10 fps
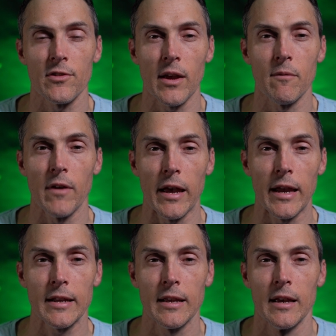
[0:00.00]
same
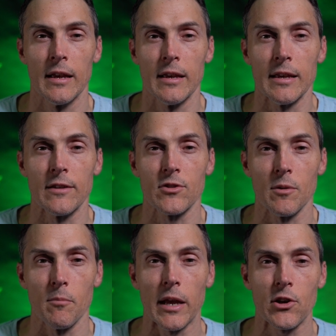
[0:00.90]
vein, is to
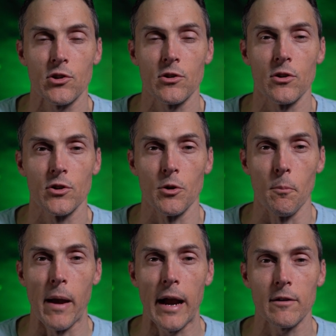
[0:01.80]
make sure your
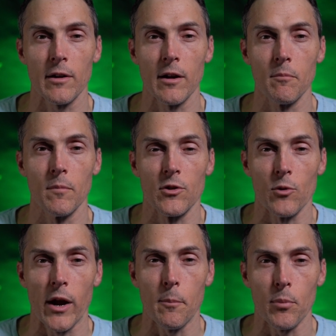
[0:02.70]
background is the
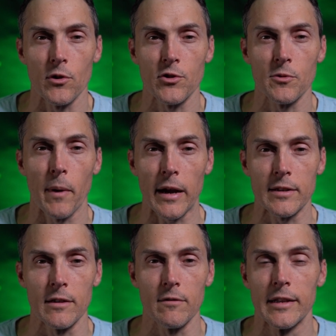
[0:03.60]
right perspective.